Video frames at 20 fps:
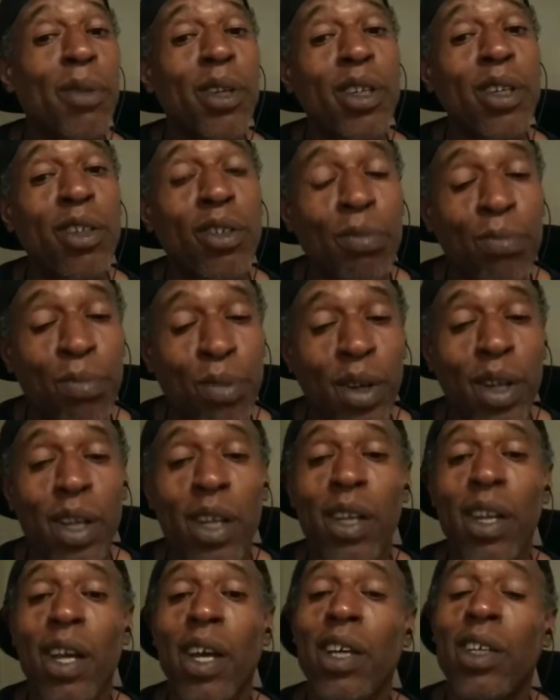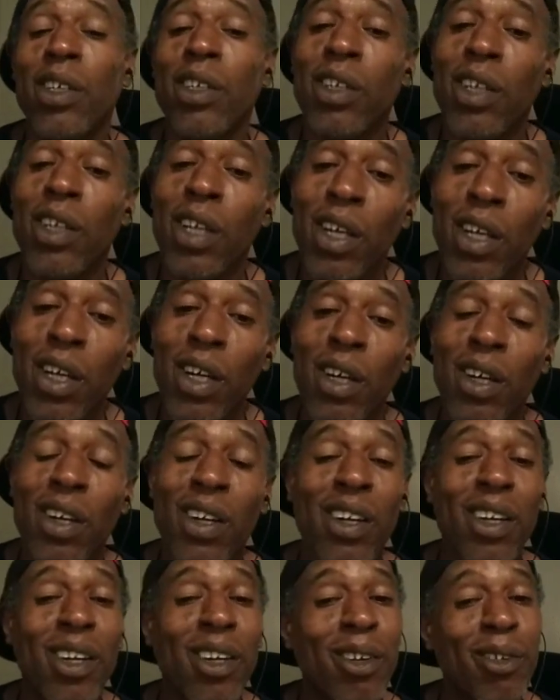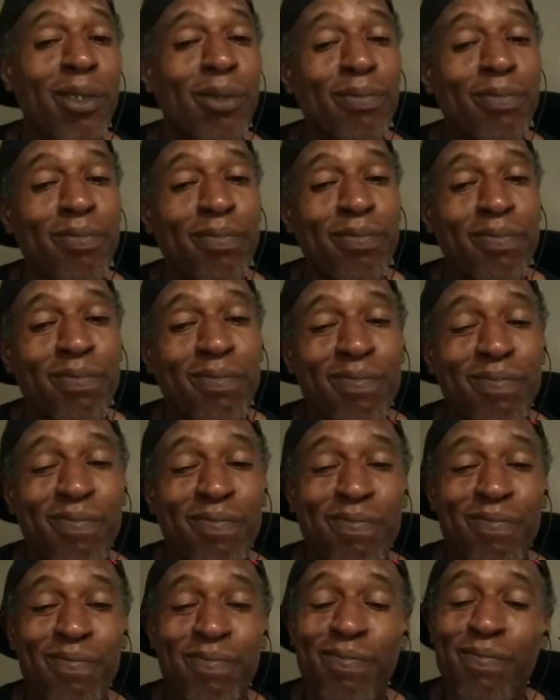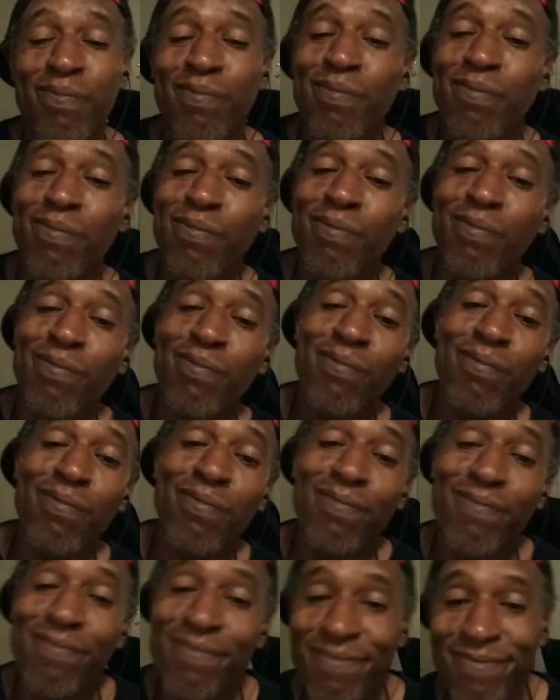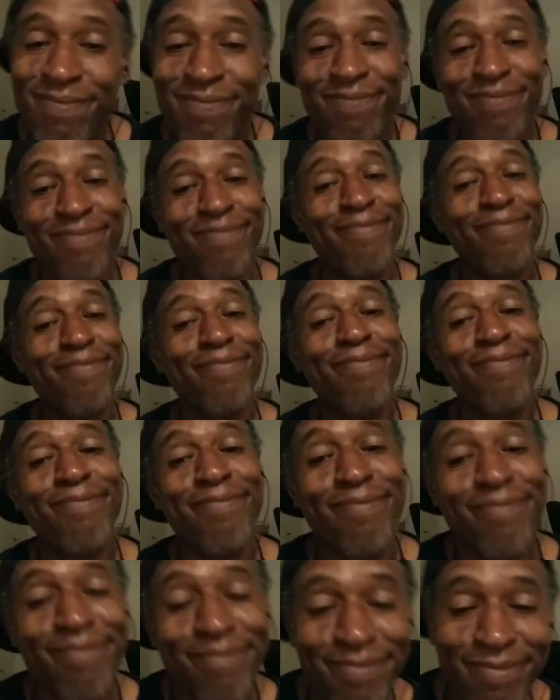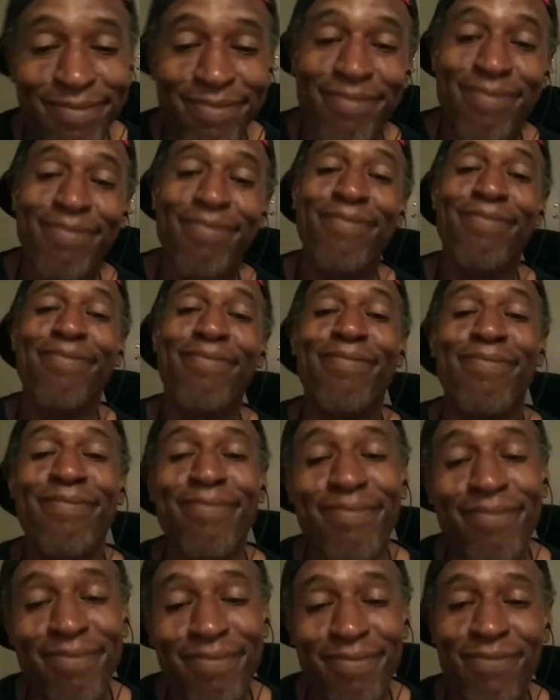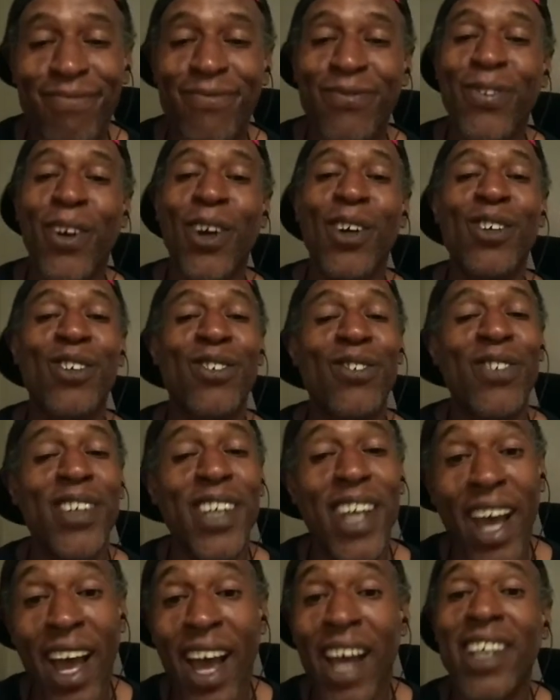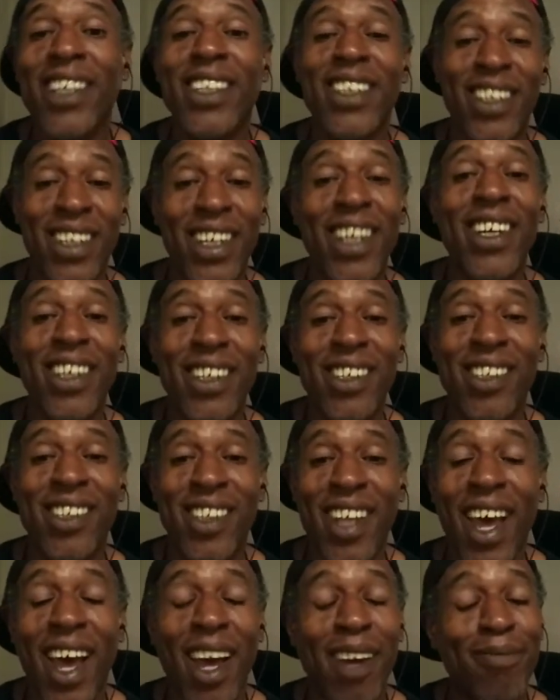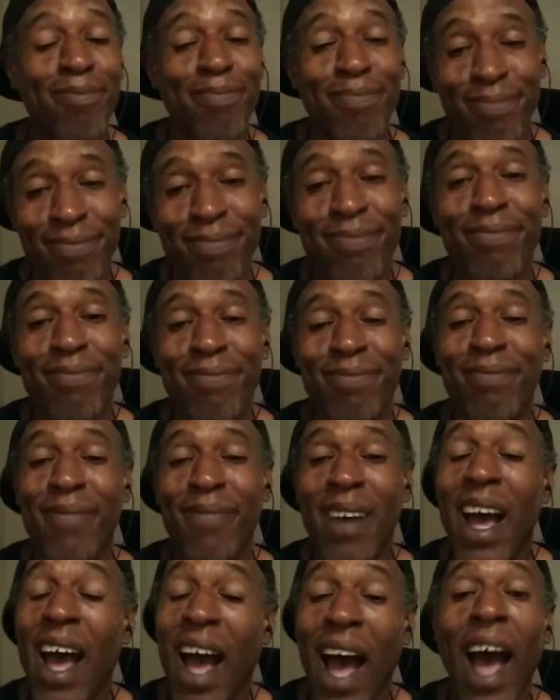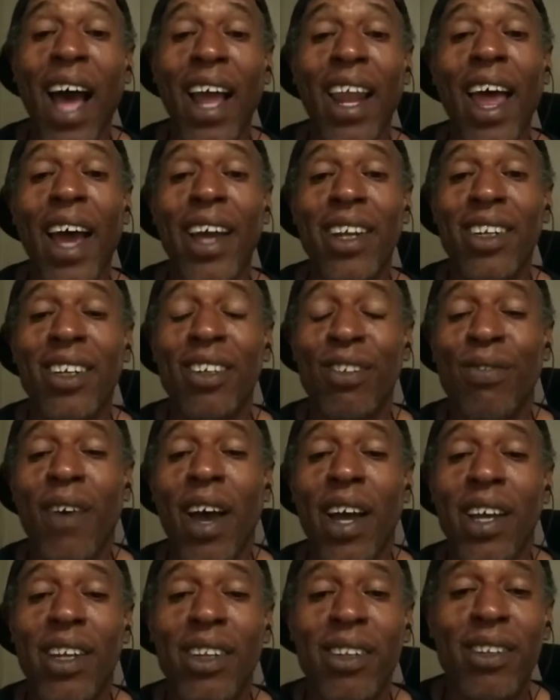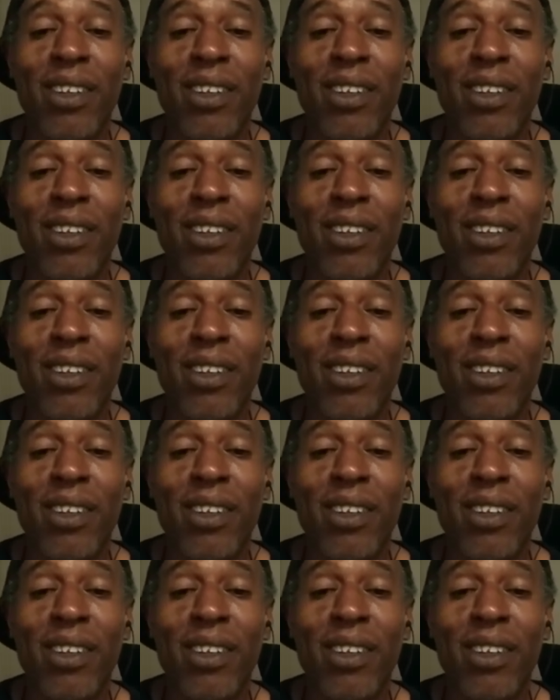in the spring next year. Mmm, mmm, mmm, mmm. First reaction is that, mmm, I like this fight.